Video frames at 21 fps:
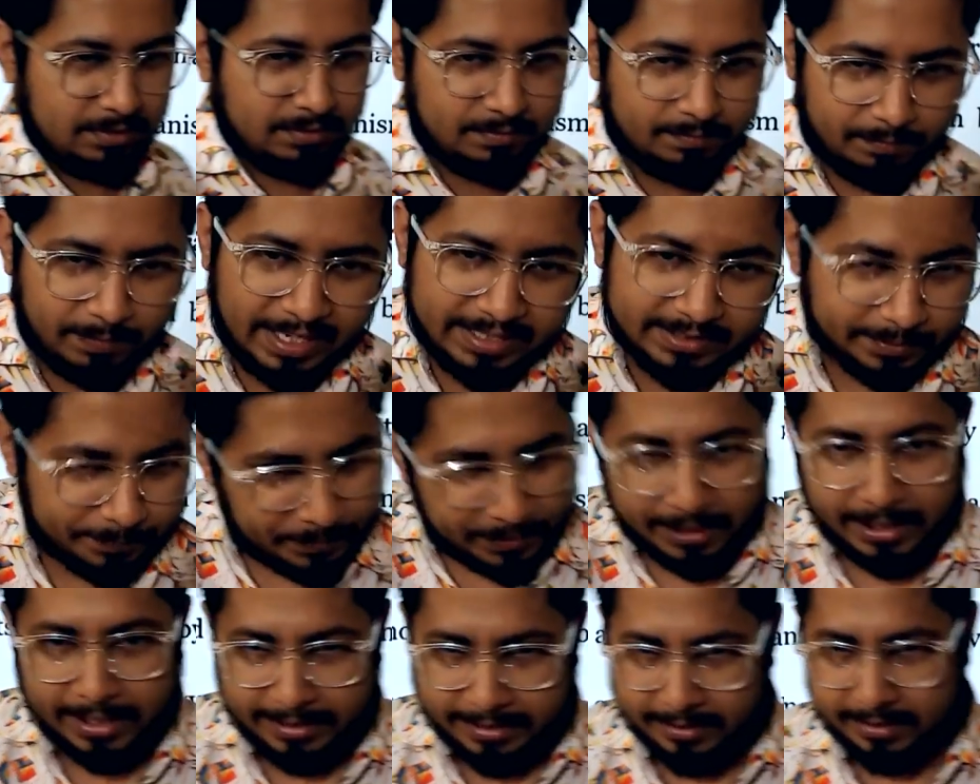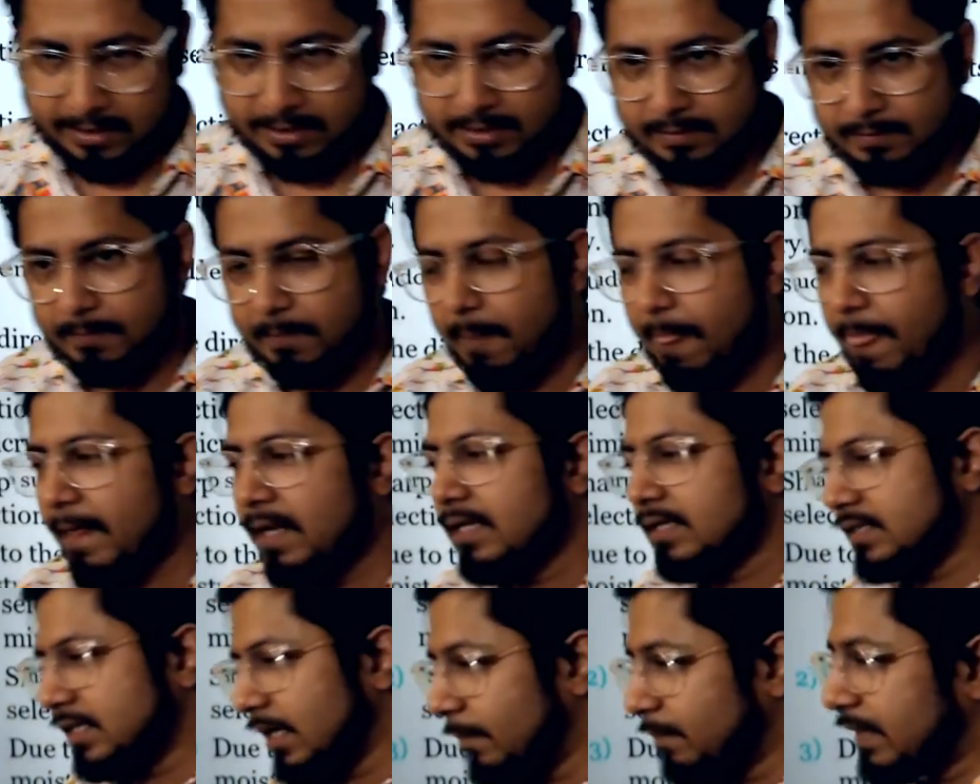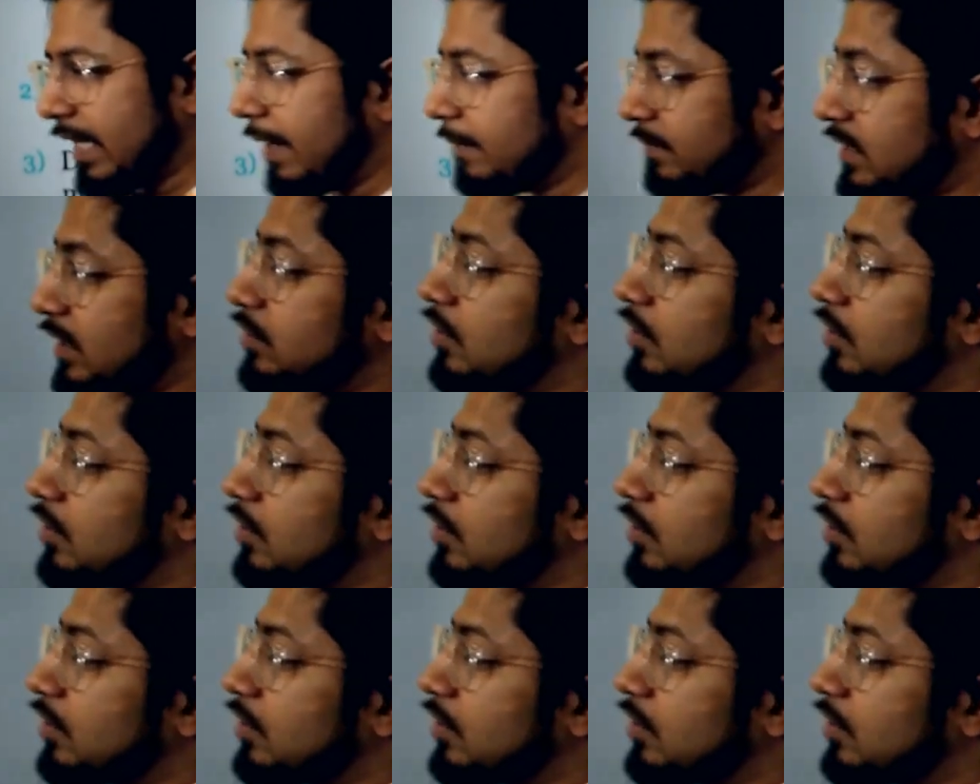by the predator. Sometimes it's